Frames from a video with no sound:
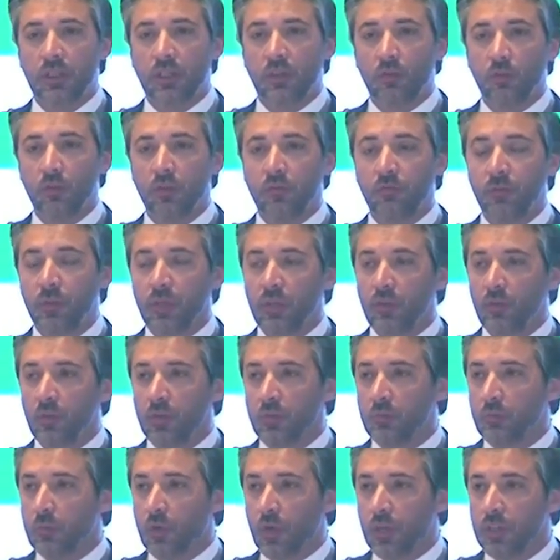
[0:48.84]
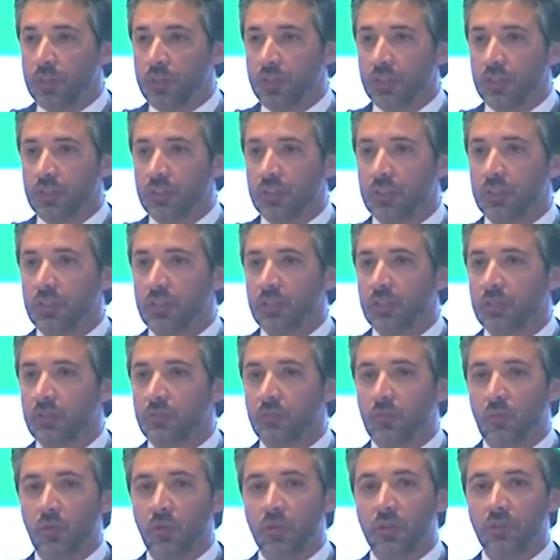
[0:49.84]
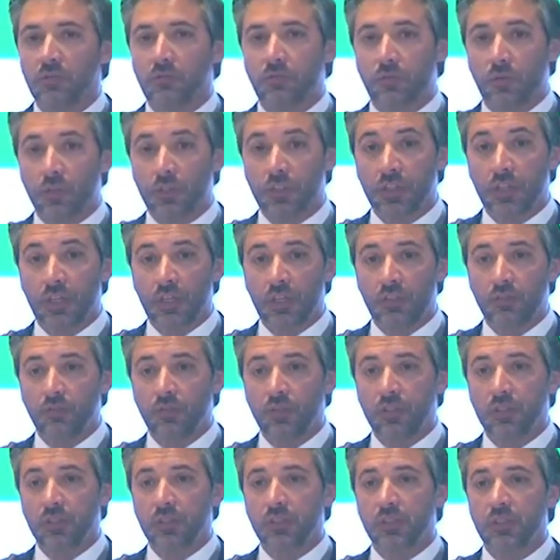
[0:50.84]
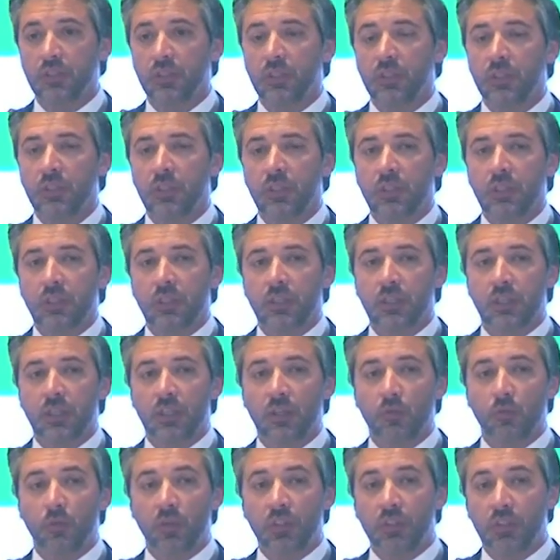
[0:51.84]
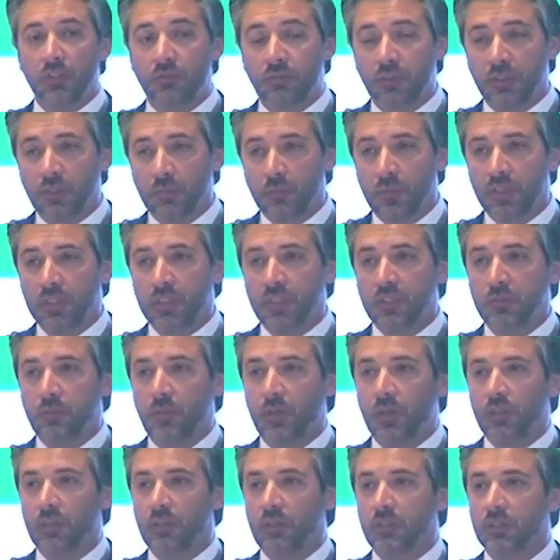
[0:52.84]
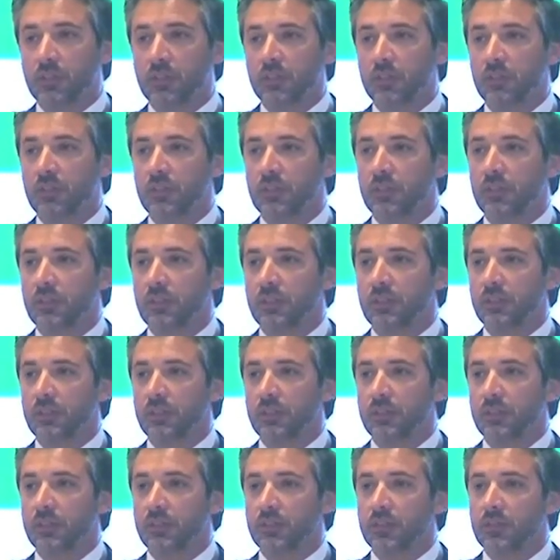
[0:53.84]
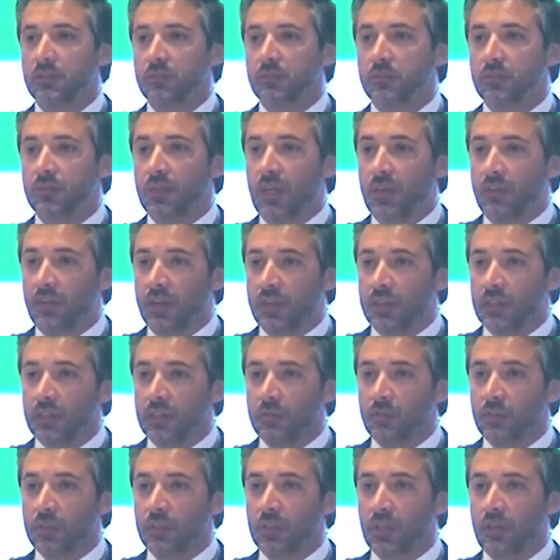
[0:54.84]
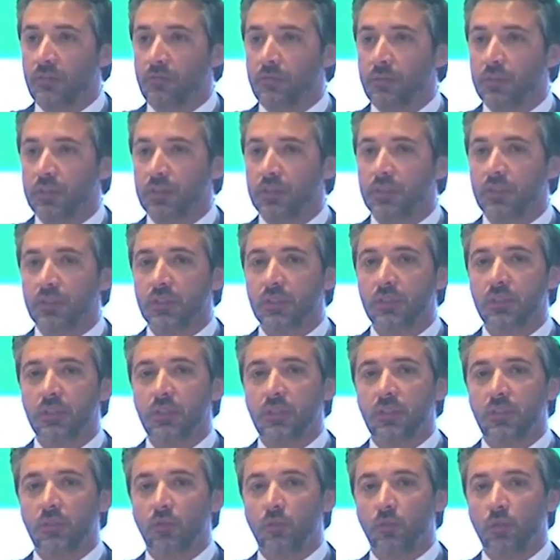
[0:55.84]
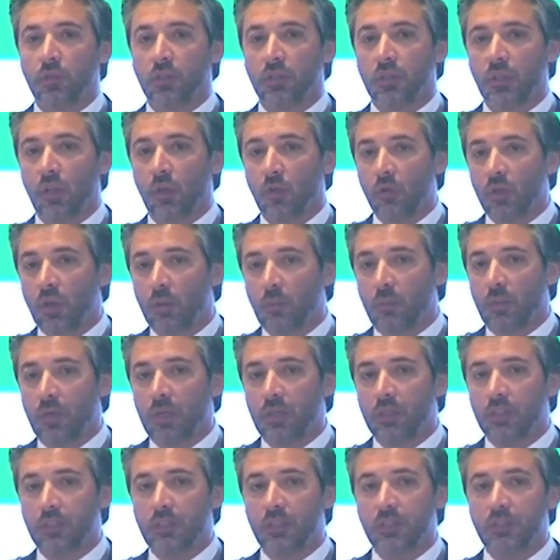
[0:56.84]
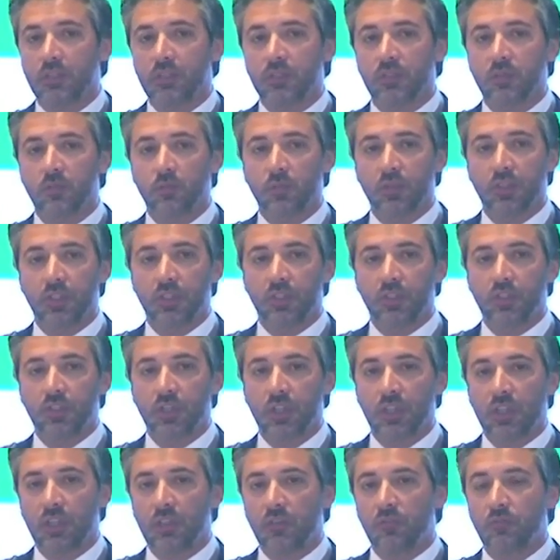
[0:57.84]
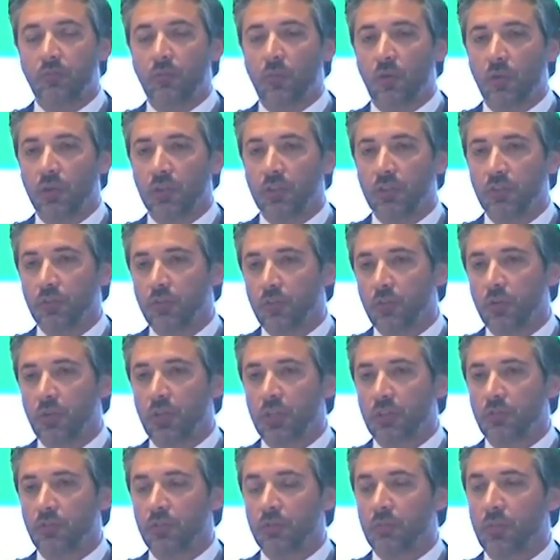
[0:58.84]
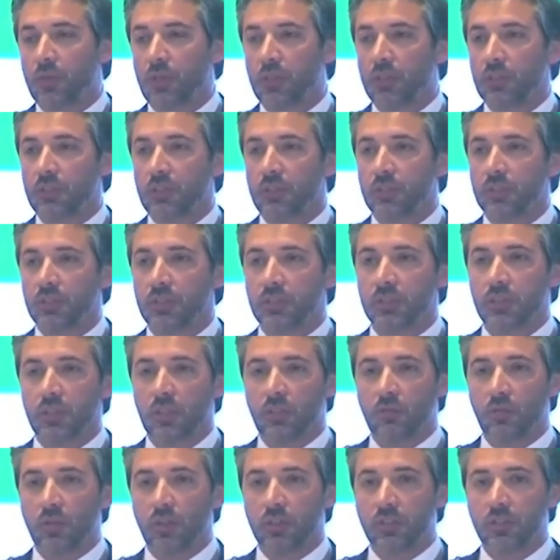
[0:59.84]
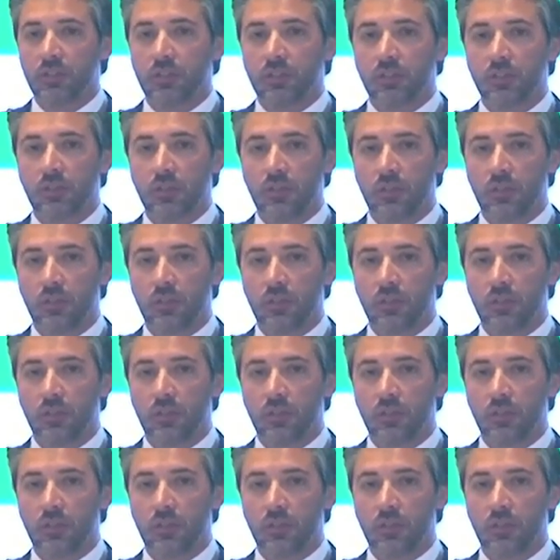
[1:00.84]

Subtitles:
We've been doing projects in more than 40 countries with different business models, directly with governments, with local partners, with a chain of more than 200 partners across